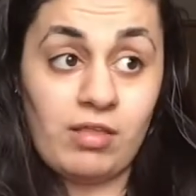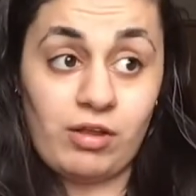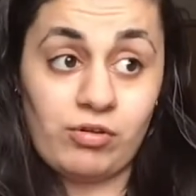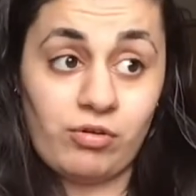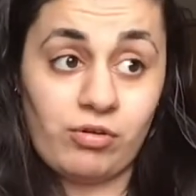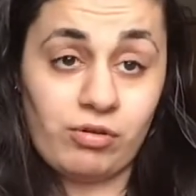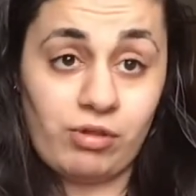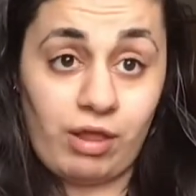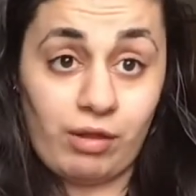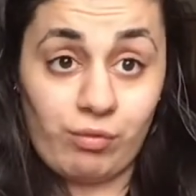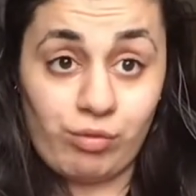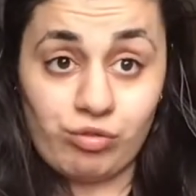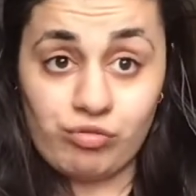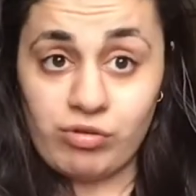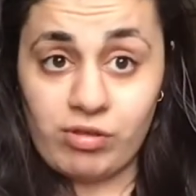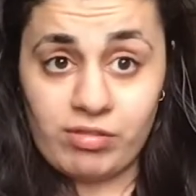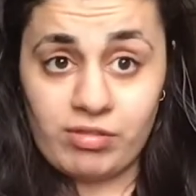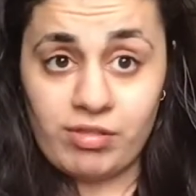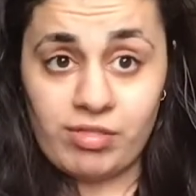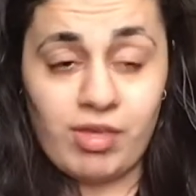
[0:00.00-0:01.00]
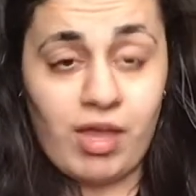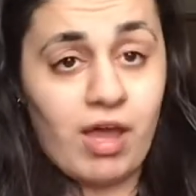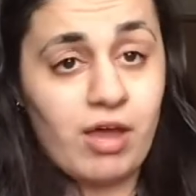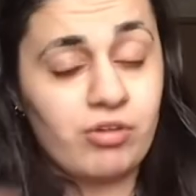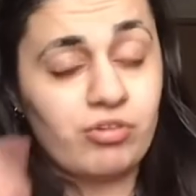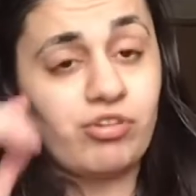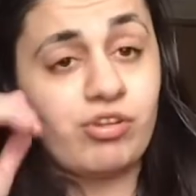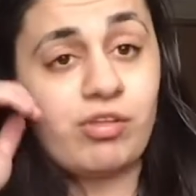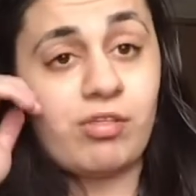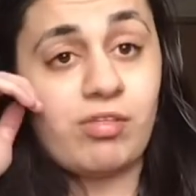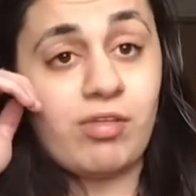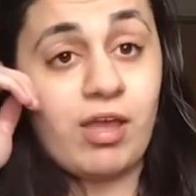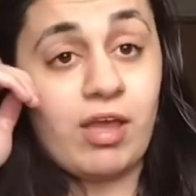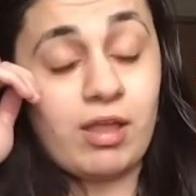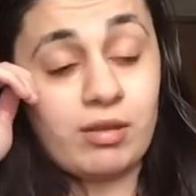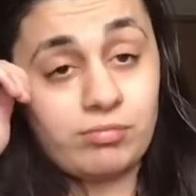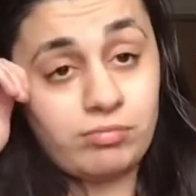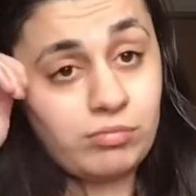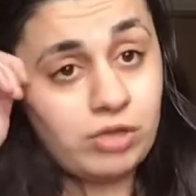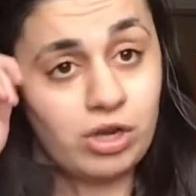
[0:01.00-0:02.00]
told her that it was Tristan's house. She
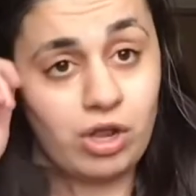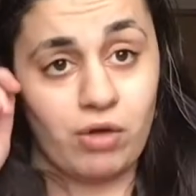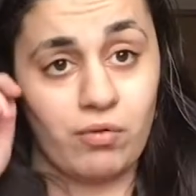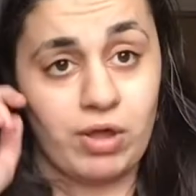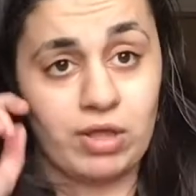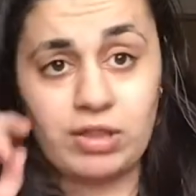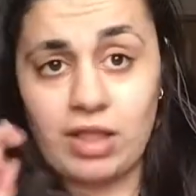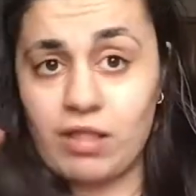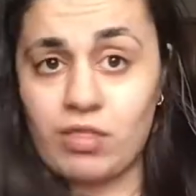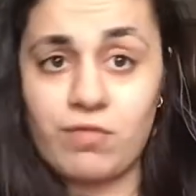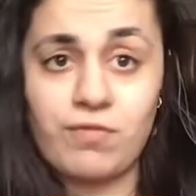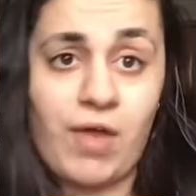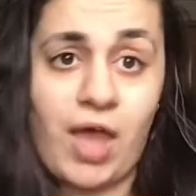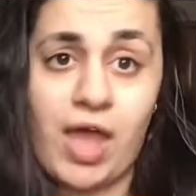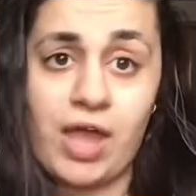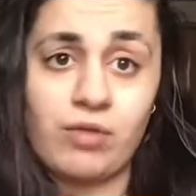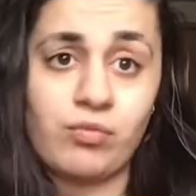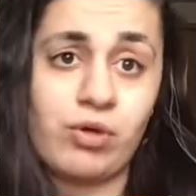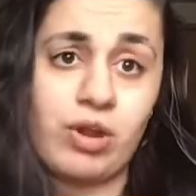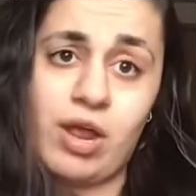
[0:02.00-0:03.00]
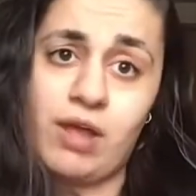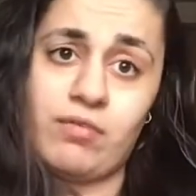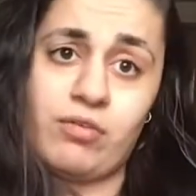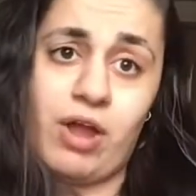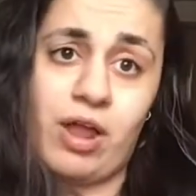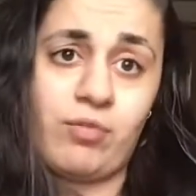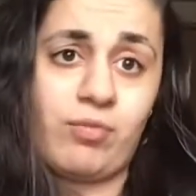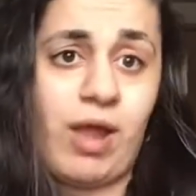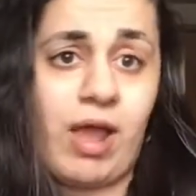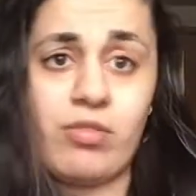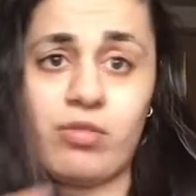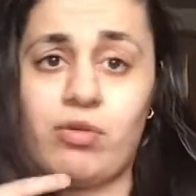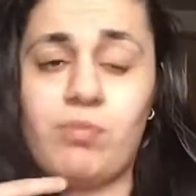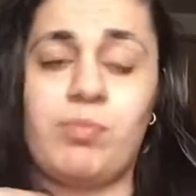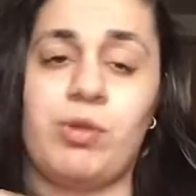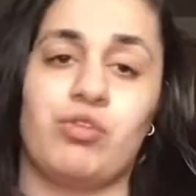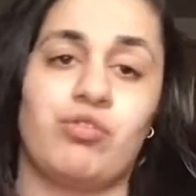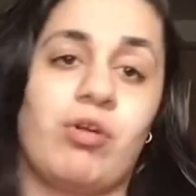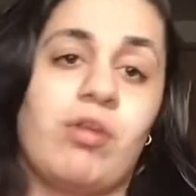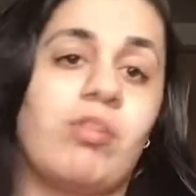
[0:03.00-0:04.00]
said, you know what, that's fine, whatever. I'd rather it
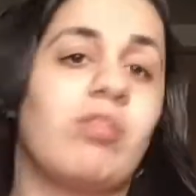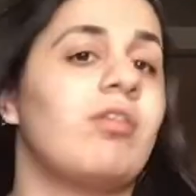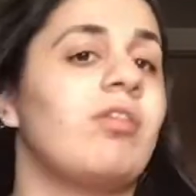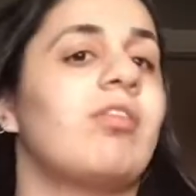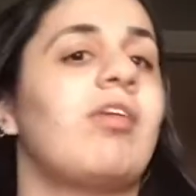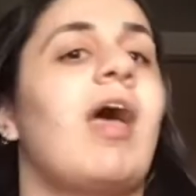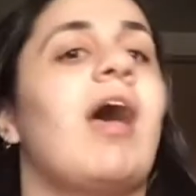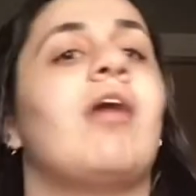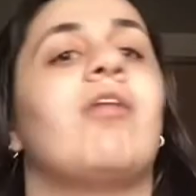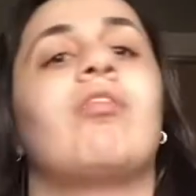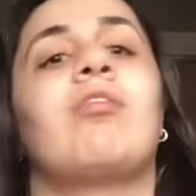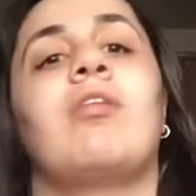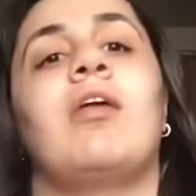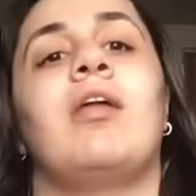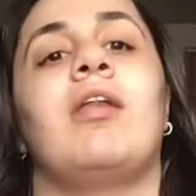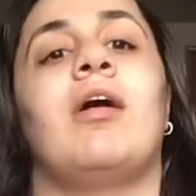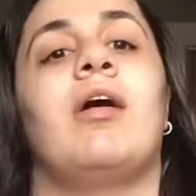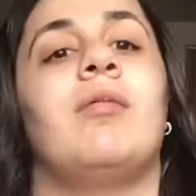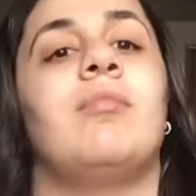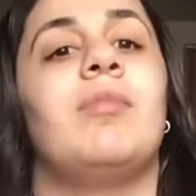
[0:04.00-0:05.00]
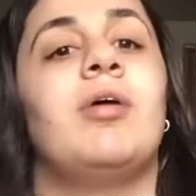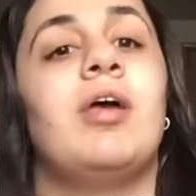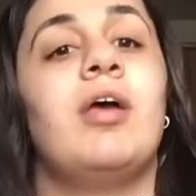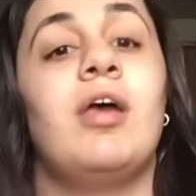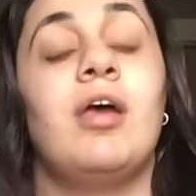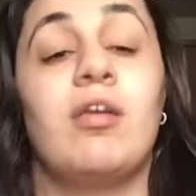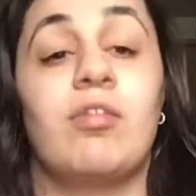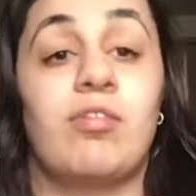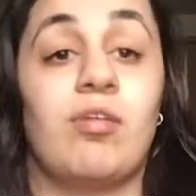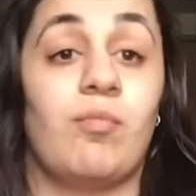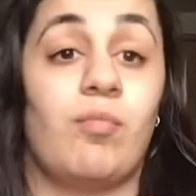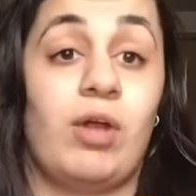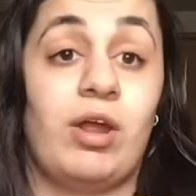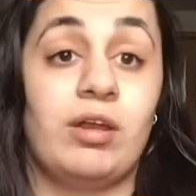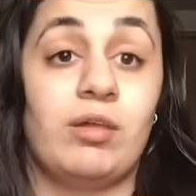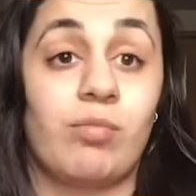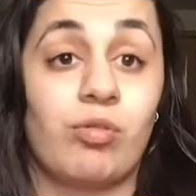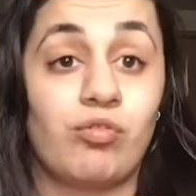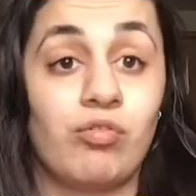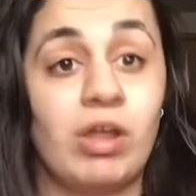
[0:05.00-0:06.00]
be Tristan's house than some
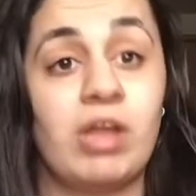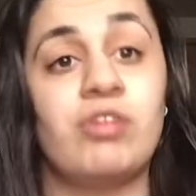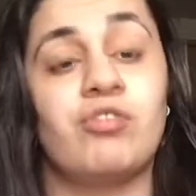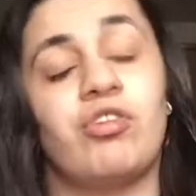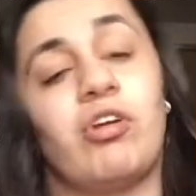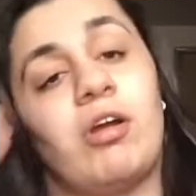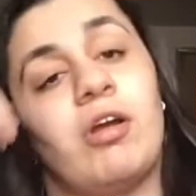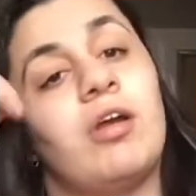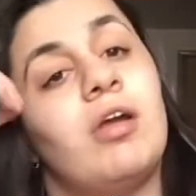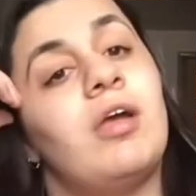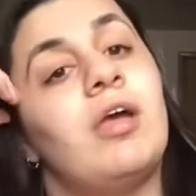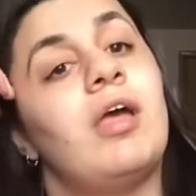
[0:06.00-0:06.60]
random stranger.